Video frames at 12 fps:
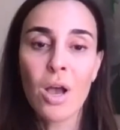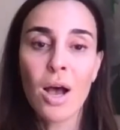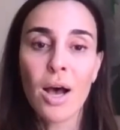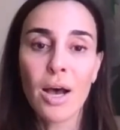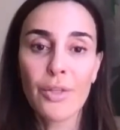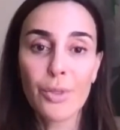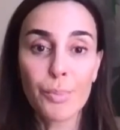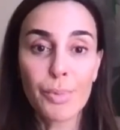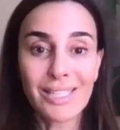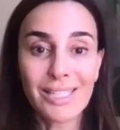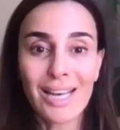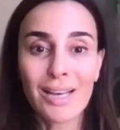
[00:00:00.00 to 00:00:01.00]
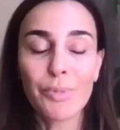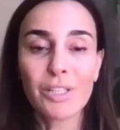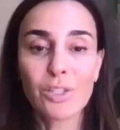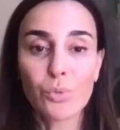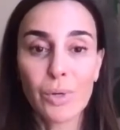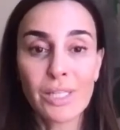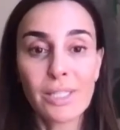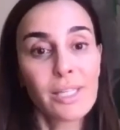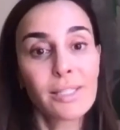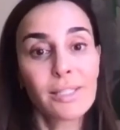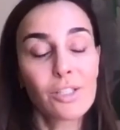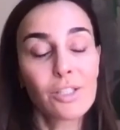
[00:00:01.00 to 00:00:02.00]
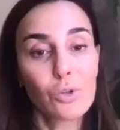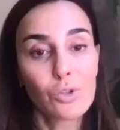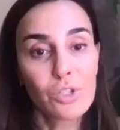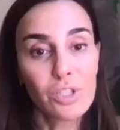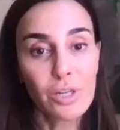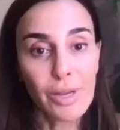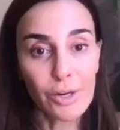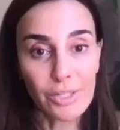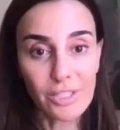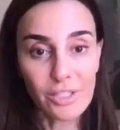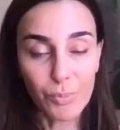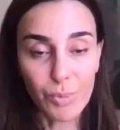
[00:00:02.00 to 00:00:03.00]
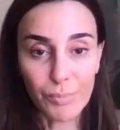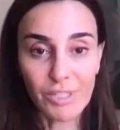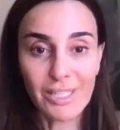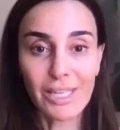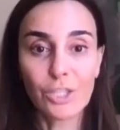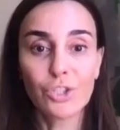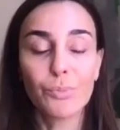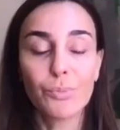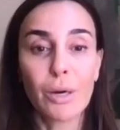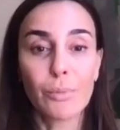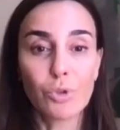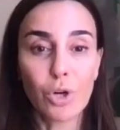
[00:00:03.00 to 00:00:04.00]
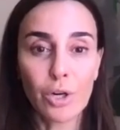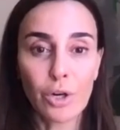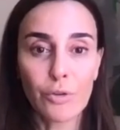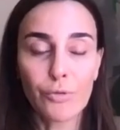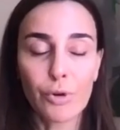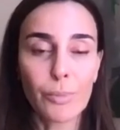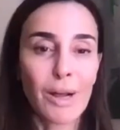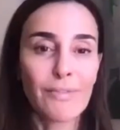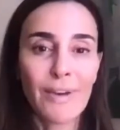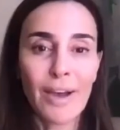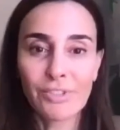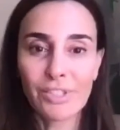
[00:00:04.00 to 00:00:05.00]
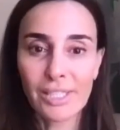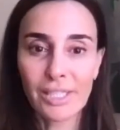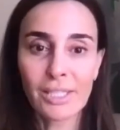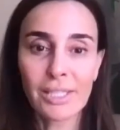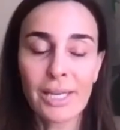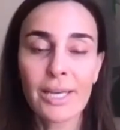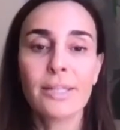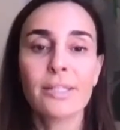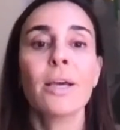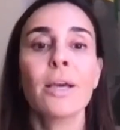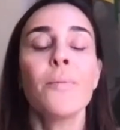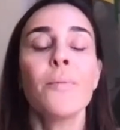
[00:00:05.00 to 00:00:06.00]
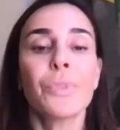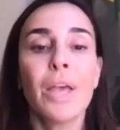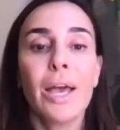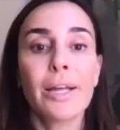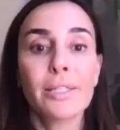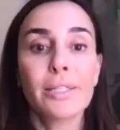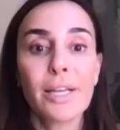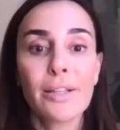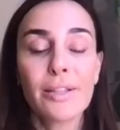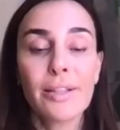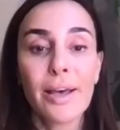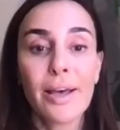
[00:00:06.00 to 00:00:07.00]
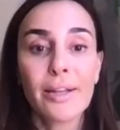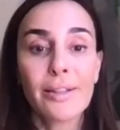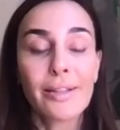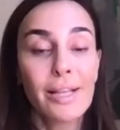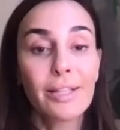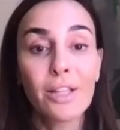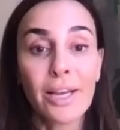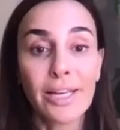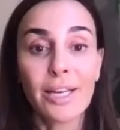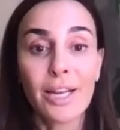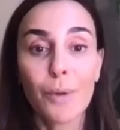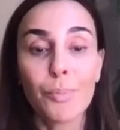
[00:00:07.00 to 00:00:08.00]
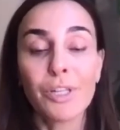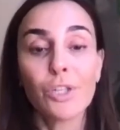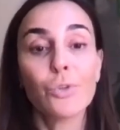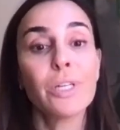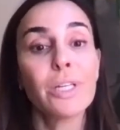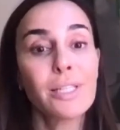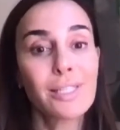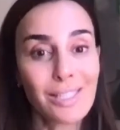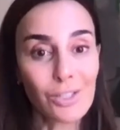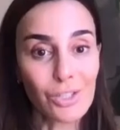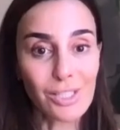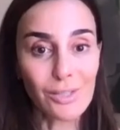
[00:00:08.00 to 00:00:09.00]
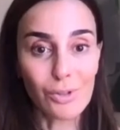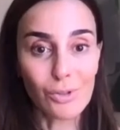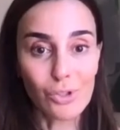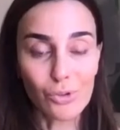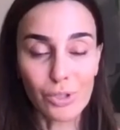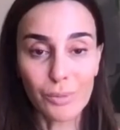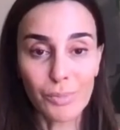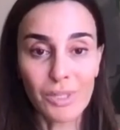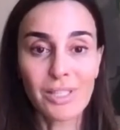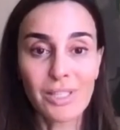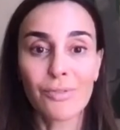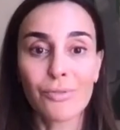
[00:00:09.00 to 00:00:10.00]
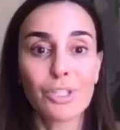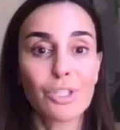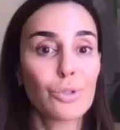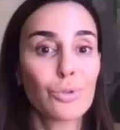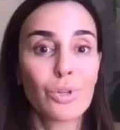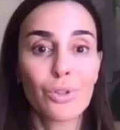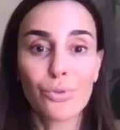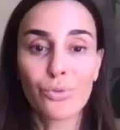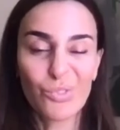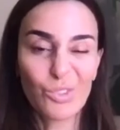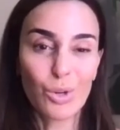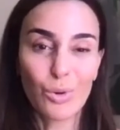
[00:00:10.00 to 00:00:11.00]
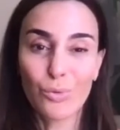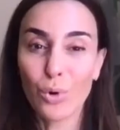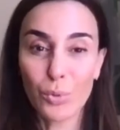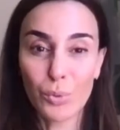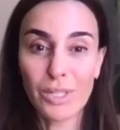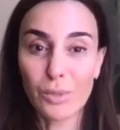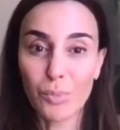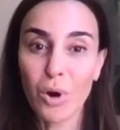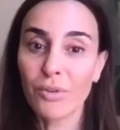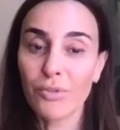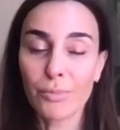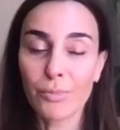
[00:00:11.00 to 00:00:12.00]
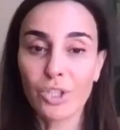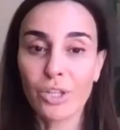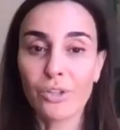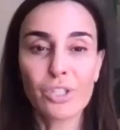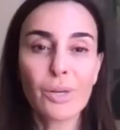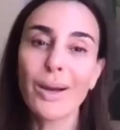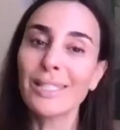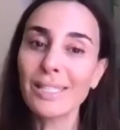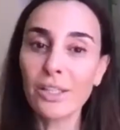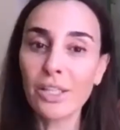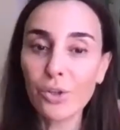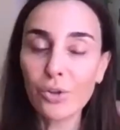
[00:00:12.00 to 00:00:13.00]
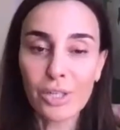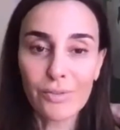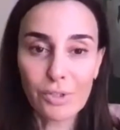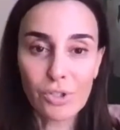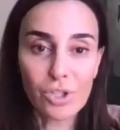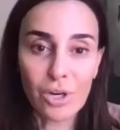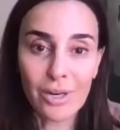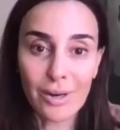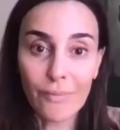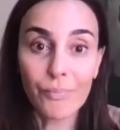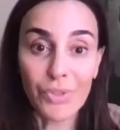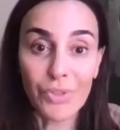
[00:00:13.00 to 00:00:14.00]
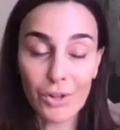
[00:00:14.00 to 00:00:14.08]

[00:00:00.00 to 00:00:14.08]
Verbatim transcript: uh, the big day because what it does is those areas of pigmentation become darker for about five to six days and then they lighten up and you need a series of those treatments every two to you know four weeks apart from each other so ideally you could even start it at, at